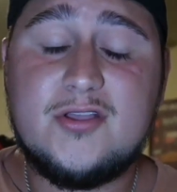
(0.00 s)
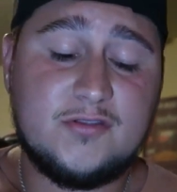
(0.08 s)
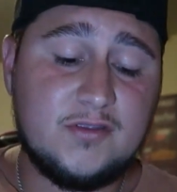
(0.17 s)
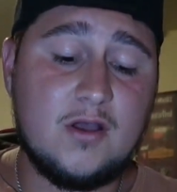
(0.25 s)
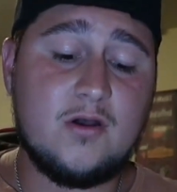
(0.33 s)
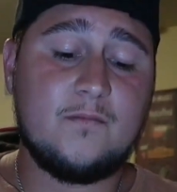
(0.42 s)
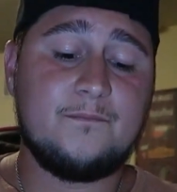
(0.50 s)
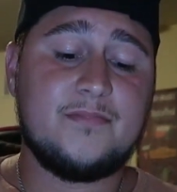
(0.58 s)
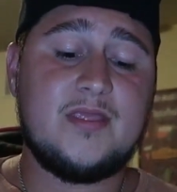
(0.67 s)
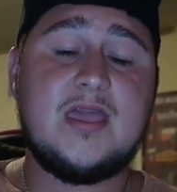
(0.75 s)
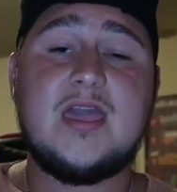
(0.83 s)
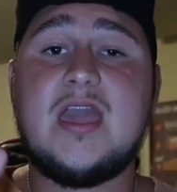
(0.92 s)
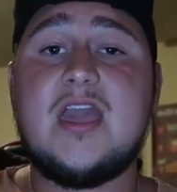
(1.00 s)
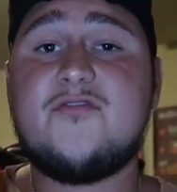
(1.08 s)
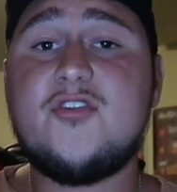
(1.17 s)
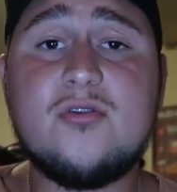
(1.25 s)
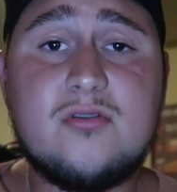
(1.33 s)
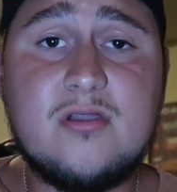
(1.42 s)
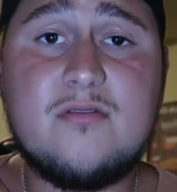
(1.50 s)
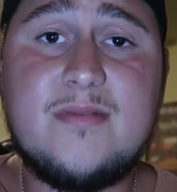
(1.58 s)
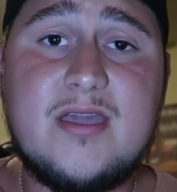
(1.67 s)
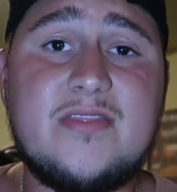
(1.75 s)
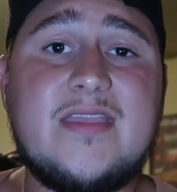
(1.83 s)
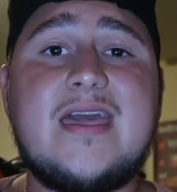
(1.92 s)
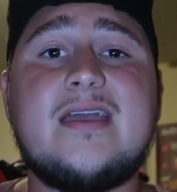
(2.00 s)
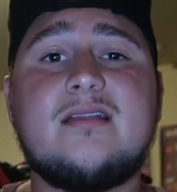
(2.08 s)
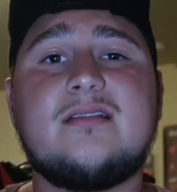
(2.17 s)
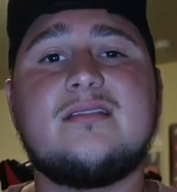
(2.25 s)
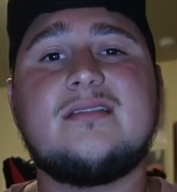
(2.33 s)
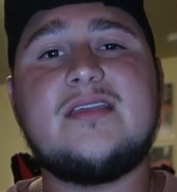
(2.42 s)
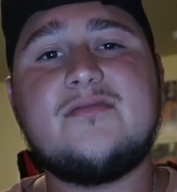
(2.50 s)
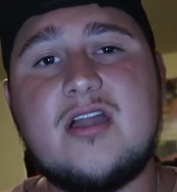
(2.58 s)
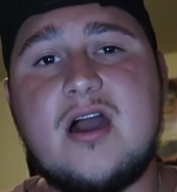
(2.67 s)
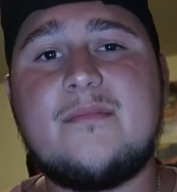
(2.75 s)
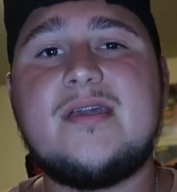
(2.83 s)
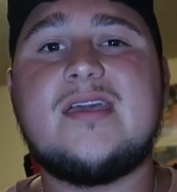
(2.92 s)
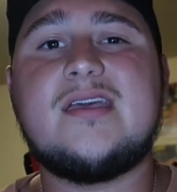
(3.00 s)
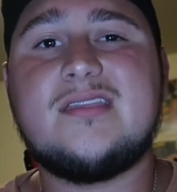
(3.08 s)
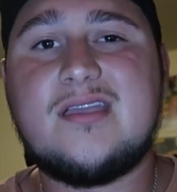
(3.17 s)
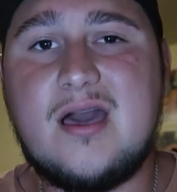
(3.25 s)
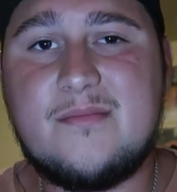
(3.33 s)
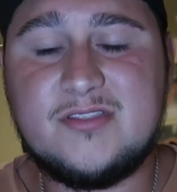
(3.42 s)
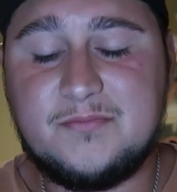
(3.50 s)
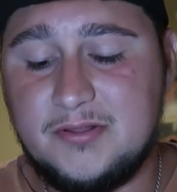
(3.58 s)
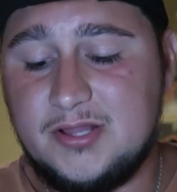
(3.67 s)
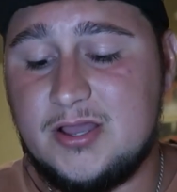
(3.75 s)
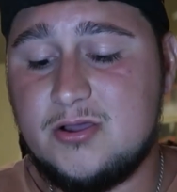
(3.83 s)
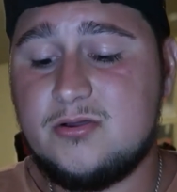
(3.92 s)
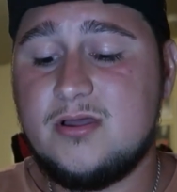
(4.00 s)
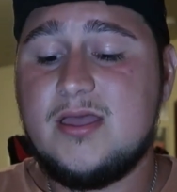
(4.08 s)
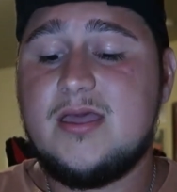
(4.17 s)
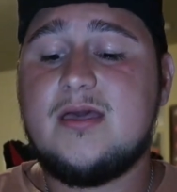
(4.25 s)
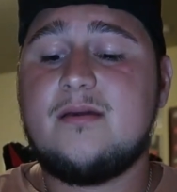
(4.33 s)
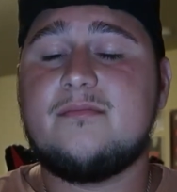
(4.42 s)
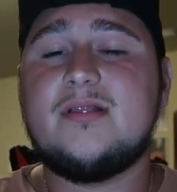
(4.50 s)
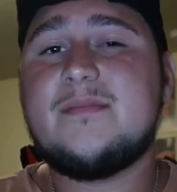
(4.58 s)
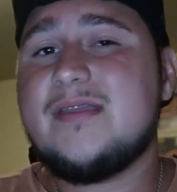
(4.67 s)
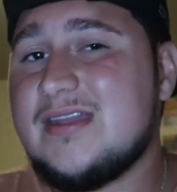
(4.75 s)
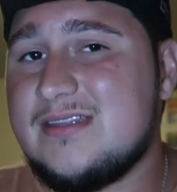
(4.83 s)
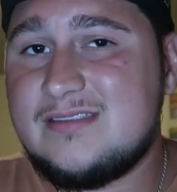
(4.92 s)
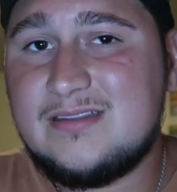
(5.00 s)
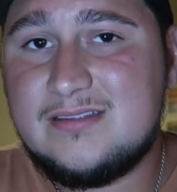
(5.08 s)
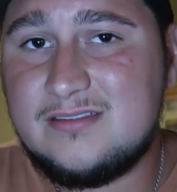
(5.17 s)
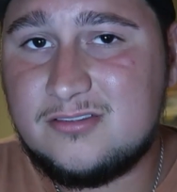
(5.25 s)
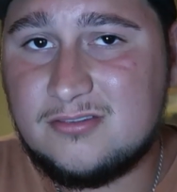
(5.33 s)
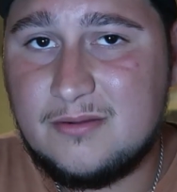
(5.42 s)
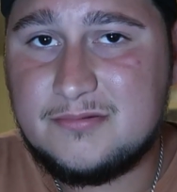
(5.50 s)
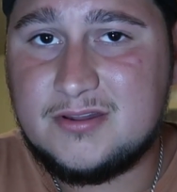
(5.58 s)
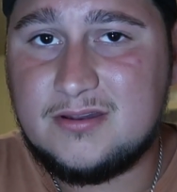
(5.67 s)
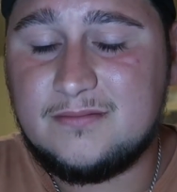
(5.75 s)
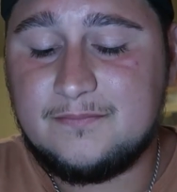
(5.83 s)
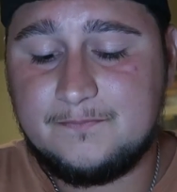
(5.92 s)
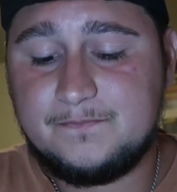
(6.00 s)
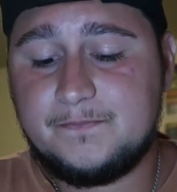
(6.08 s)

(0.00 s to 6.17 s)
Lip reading: So, if you agree with me on that, leave a comment in the comments below, but let me get into the description.